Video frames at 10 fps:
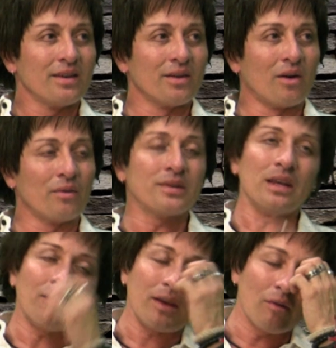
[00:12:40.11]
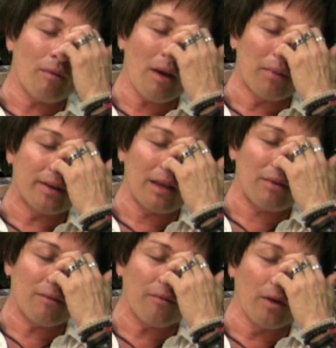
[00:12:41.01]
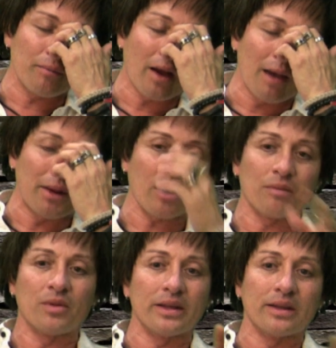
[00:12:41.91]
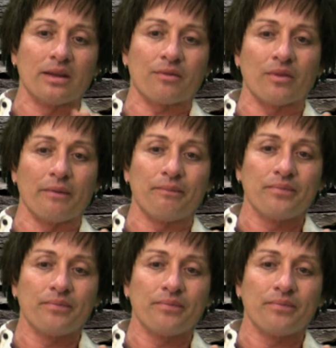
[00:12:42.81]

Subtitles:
You know, remember, TV and film timing are completely different.